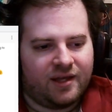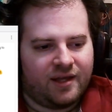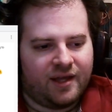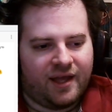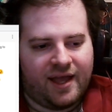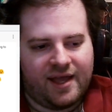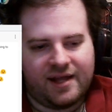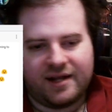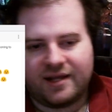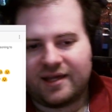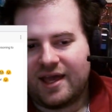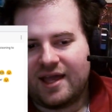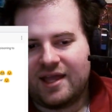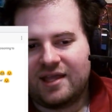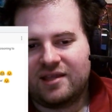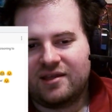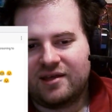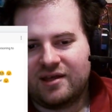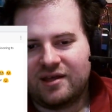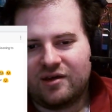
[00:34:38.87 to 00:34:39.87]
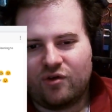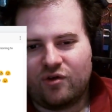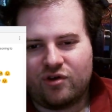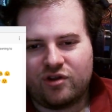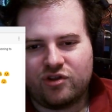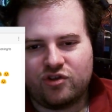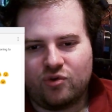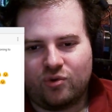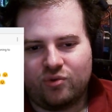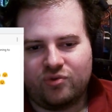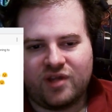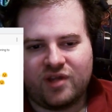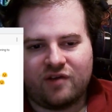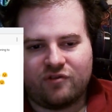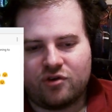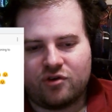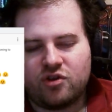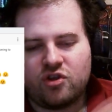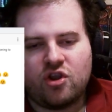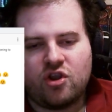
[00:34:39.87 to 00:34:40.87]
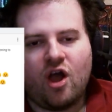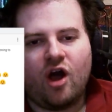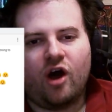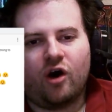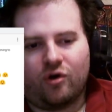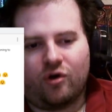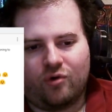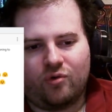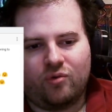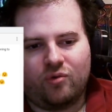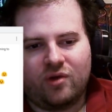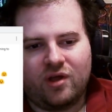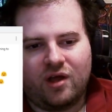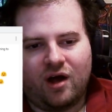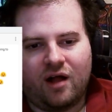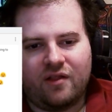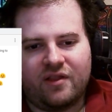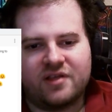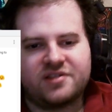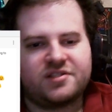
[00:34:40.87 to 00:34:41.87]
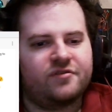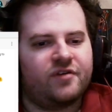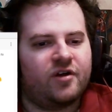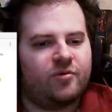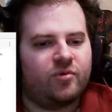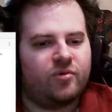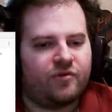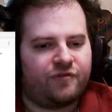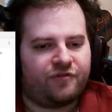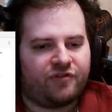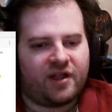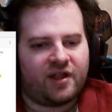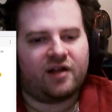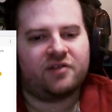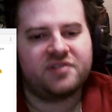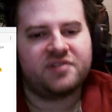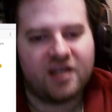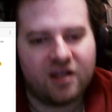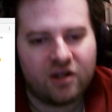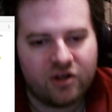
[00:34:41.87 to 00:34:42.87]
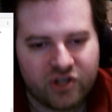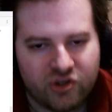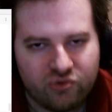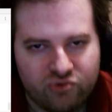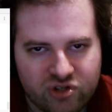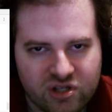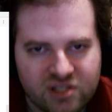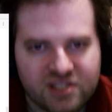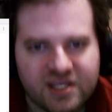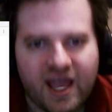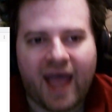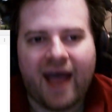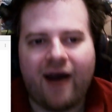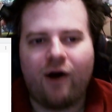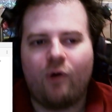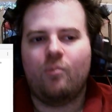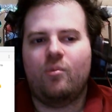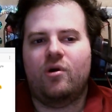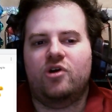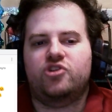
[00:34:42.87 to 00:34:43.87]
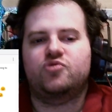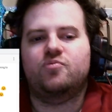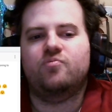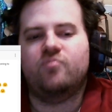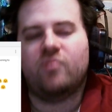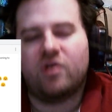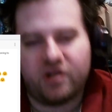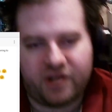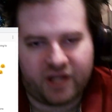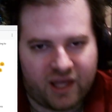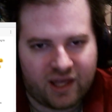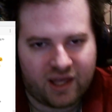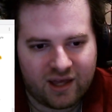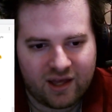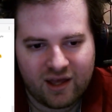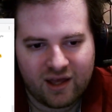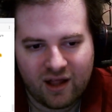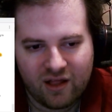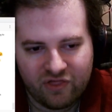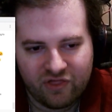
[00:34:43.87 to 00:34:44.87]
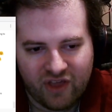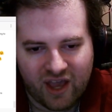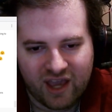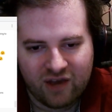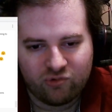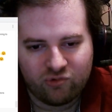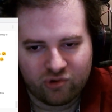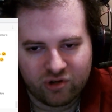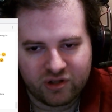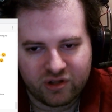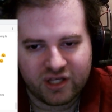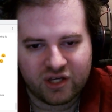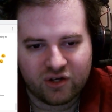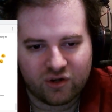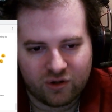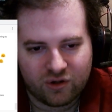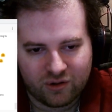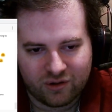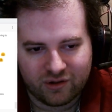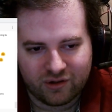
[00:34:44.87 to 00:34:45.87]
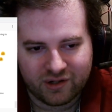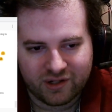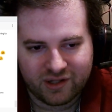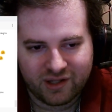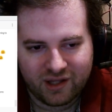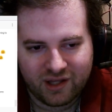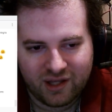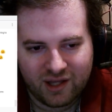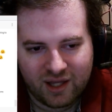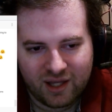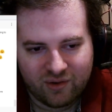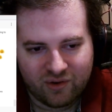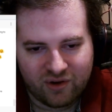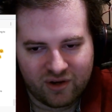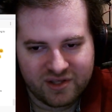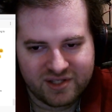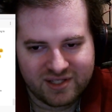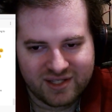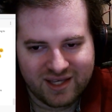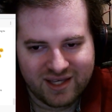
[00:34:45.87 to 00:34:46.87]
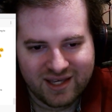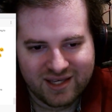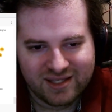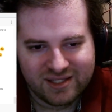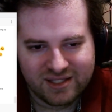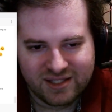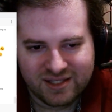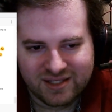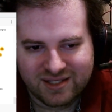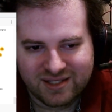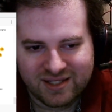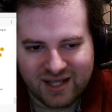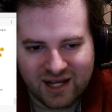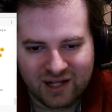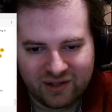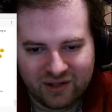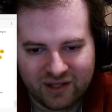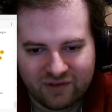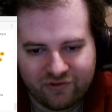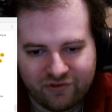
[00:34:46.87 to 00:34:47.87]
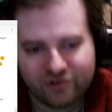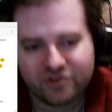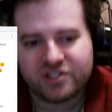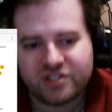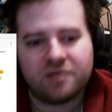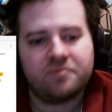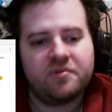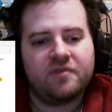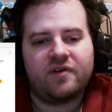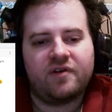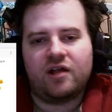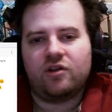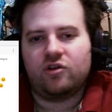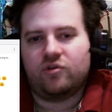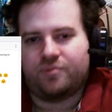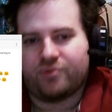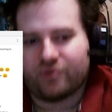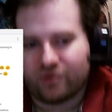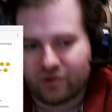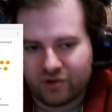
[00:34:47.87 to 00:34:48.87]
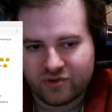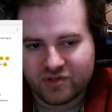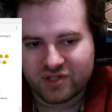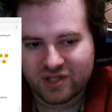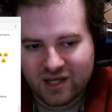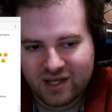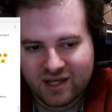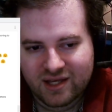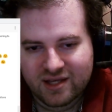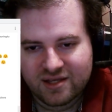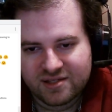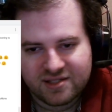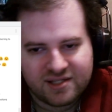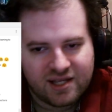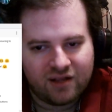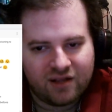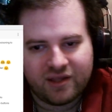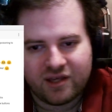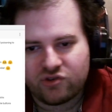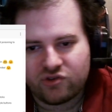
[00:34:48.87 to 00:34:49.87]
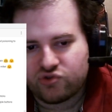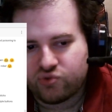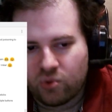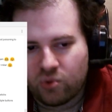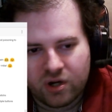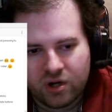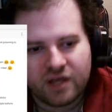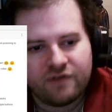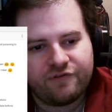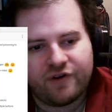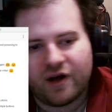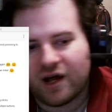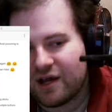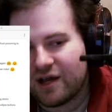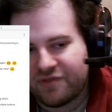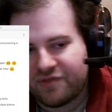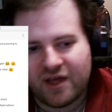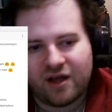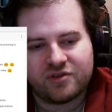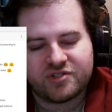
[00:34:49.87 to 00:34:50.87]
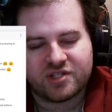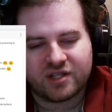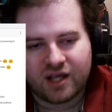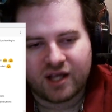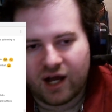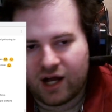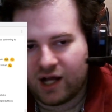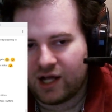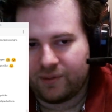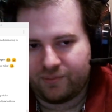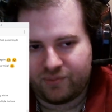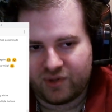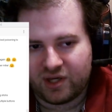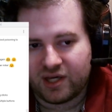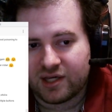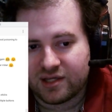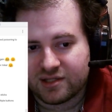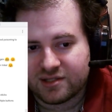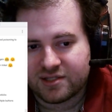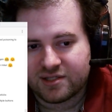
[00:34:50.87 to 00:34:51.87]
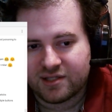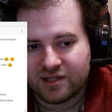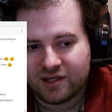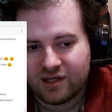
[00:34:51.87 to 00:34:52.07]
And again, you'll never know unless the developer will flat out tell you just how much money they really earned, because selling, for some developers, selling 25,000 copies